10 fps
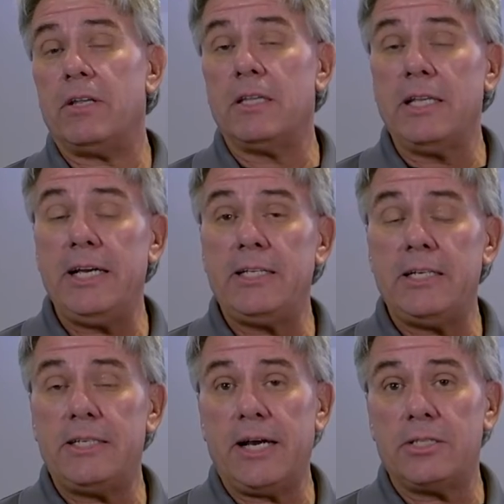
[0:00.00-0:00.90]
leak
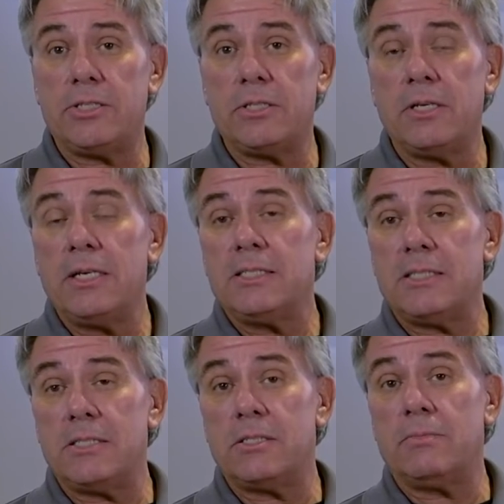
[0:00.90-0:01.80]
detection
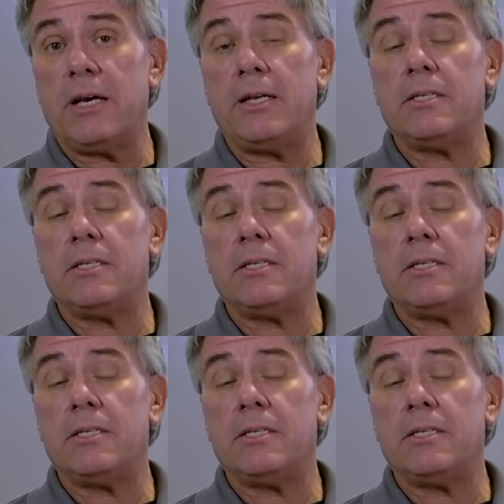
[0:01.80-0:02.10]
system that